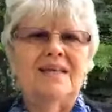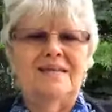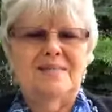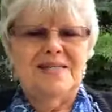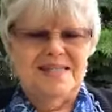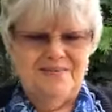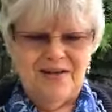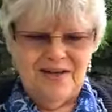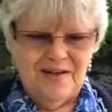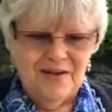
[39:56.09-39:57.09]
me see if I
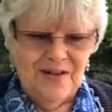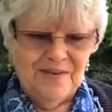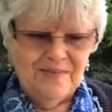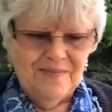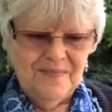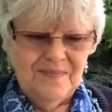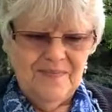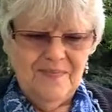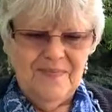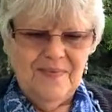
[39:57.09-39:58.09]
can call him.
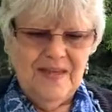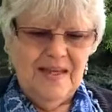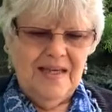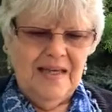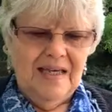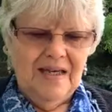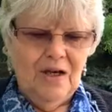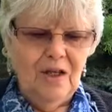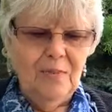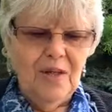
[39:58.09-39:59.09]

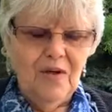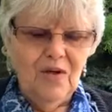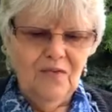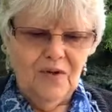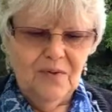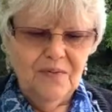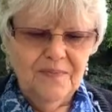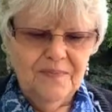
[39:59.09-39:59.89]
Call him on the home phone.